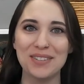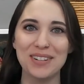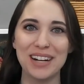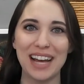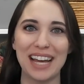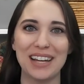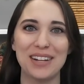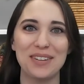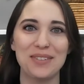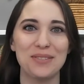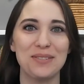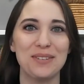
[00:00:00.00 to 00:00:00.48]

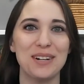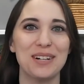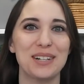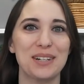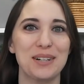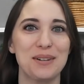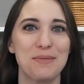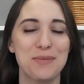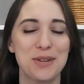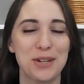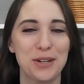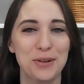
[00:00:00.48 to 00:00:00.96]
and
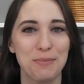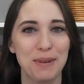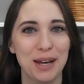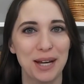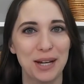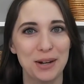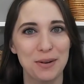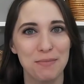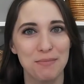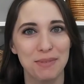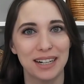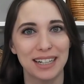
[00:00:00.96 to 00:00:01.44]
welcome to
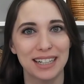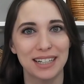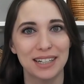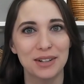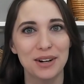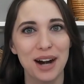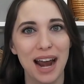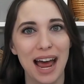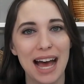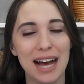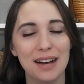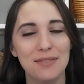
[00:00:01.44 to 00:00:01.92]
Mandobug
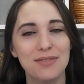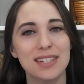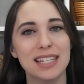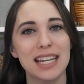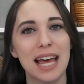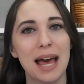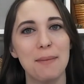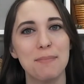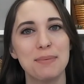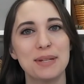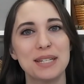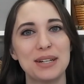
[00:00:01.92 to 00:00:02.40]

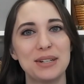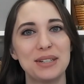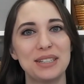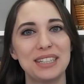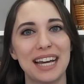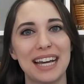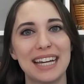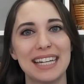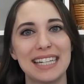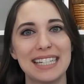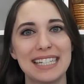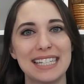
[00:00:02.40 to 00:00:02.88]
Crafts, episode
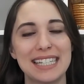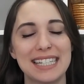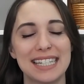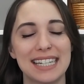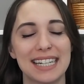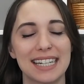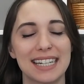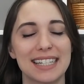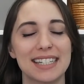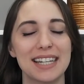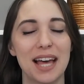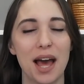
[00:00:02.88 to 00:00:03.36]

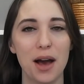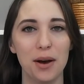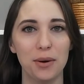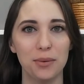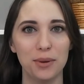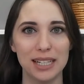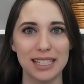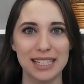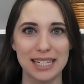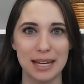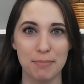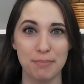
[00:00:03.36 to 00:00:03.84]
96.
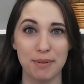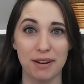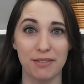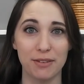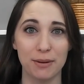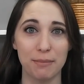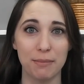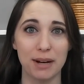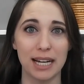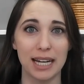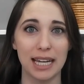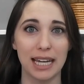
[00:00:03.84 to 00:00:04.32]
What's up
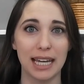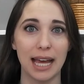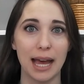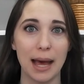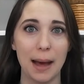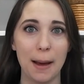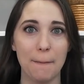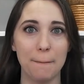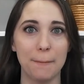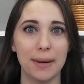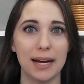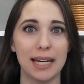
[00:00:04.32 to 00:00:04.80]
everybody?
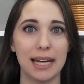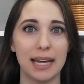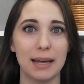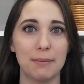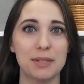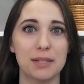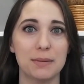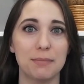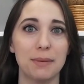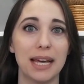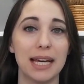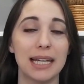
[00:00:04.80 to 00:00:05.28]
My
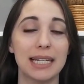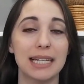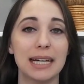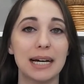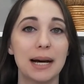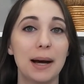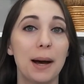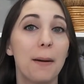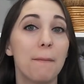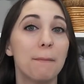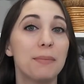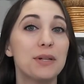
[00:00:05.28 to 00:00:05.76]
name's
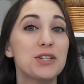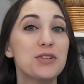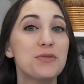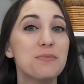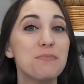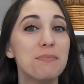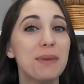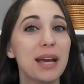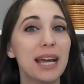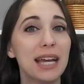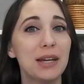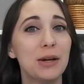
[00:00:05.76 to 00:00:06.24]
Amanda, but you
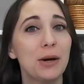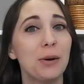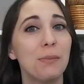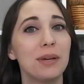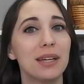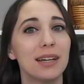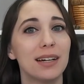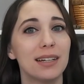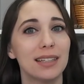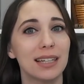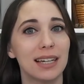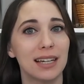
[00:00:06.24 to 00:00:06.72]
may know
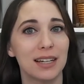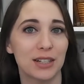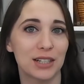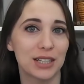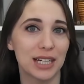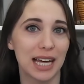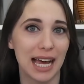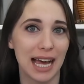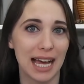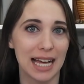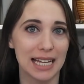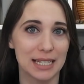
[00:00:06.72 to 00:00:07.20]
me on the
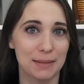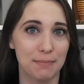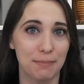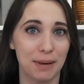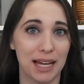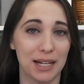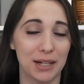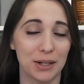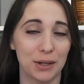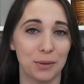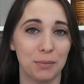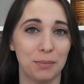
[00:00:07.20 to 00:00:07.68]
internet as
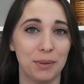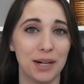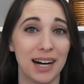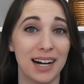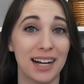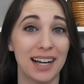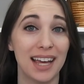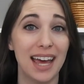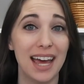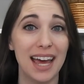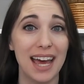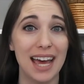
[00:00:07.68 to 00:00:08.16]

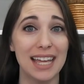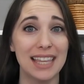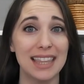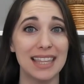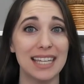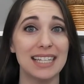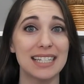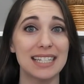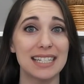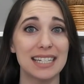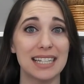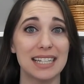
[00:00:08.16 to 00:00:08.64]
Mandobug, and
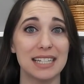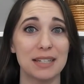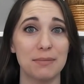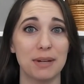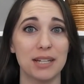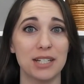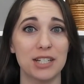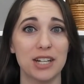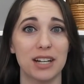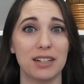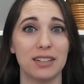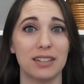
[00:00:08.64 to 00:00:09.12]
this is
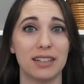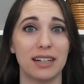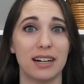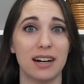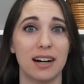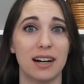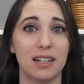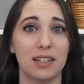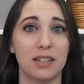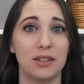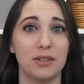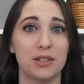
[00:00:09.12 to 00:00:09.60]
my channel here
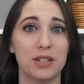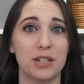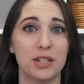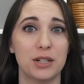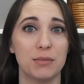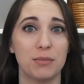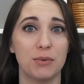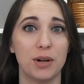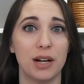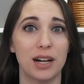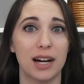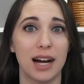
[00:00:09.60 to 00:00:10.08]
on
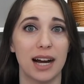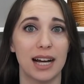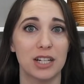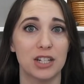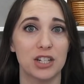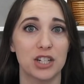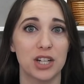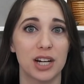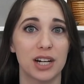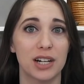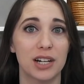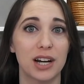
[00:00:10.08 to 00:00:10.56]
YouTube where I
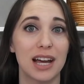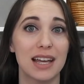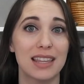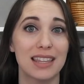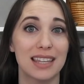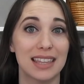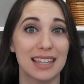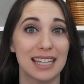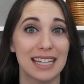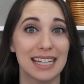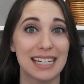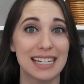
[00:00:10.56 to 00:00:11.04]
share
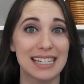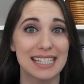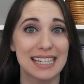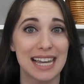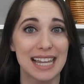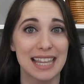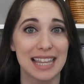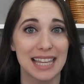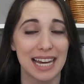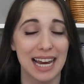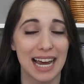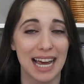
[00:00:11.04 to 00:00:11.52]
the things
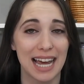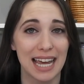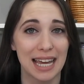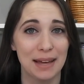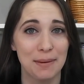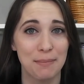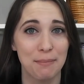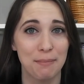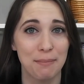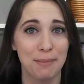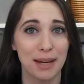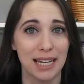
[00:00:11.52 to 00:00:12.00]
that I
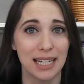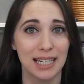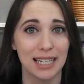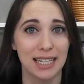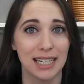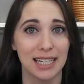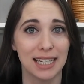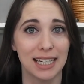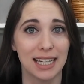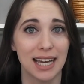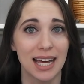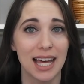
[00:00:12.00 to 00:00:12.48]
am
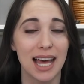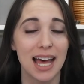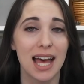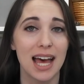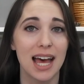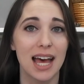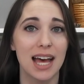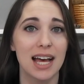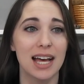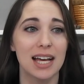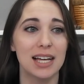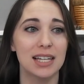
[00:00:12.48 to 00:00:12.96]
making.
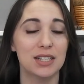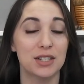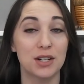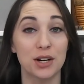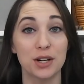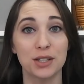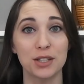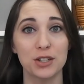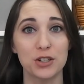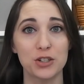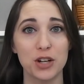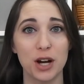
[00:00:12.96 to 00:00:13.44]

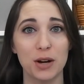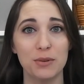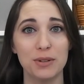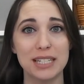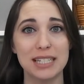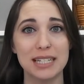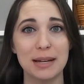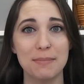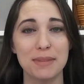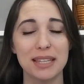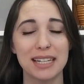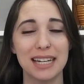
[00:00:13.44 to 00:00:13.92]
Starting the shot with
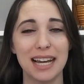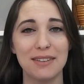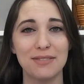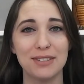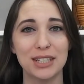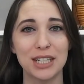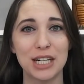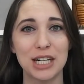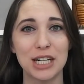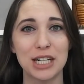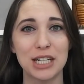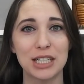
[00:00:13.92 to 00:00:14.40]
something I've
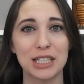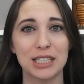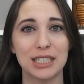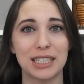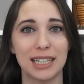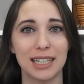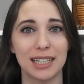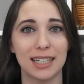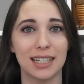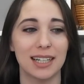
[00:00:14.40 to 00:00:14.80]
learned.